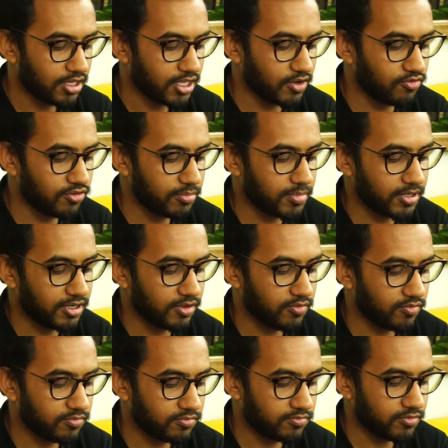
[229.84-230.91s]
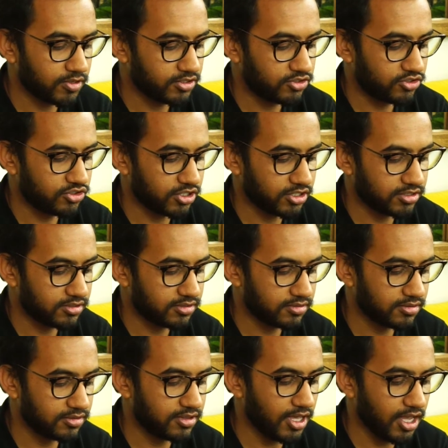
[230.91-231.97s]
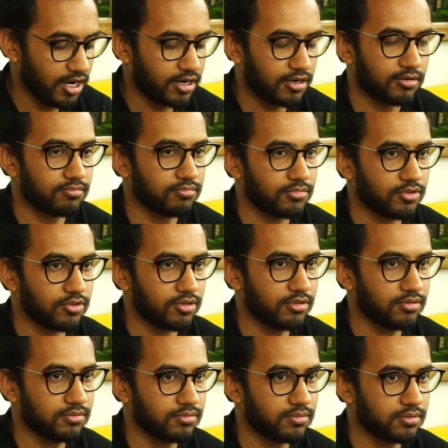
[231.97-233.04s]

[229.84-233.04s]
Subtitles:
everybody was just there, you know.